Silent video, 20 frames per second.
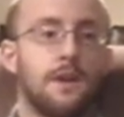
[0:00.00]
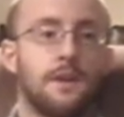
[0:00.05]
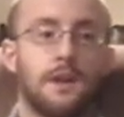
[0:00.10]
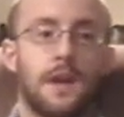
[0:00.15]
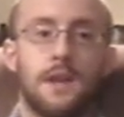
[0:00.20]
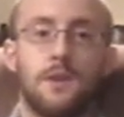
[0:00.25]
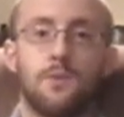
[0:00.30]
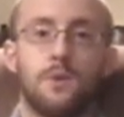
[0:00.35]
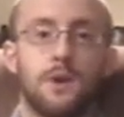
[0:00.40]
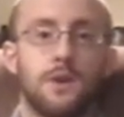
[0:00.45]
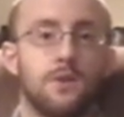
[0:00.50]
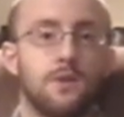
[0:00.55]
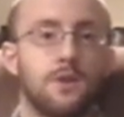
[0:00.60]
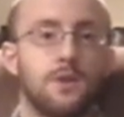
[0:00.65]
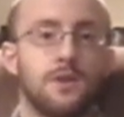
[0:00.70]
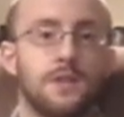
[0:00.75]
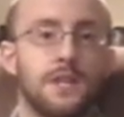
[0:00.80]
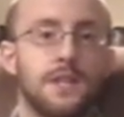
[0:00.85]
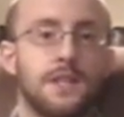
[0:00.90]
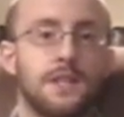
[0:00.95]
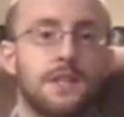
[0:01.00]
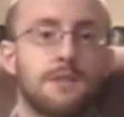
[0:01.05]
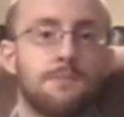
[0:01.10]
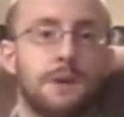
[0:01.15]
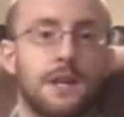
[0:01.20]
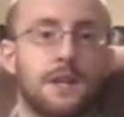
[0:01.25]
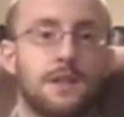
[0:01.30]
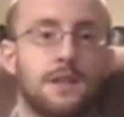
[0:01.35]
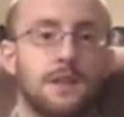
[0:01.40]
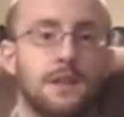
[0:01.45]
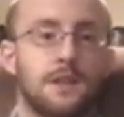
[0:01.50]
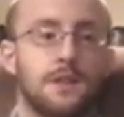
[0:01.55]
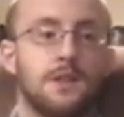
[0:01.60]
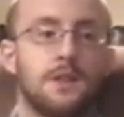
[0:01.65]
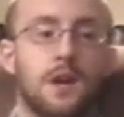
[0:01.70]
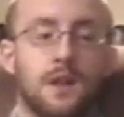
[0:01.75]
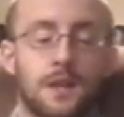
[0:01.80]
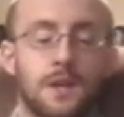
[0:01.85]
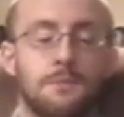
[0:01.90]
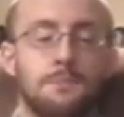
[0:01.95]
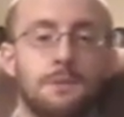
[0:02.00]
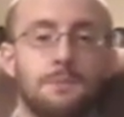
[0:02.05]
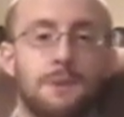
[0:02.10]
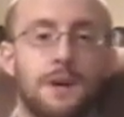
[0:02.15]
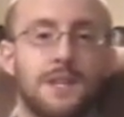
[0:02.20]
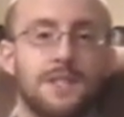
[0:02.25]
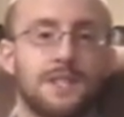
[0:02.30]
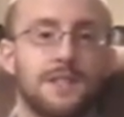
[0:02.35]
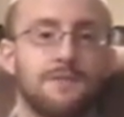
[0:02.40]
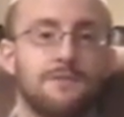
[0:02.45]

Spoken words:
anyone who goes in expecting nothing but positive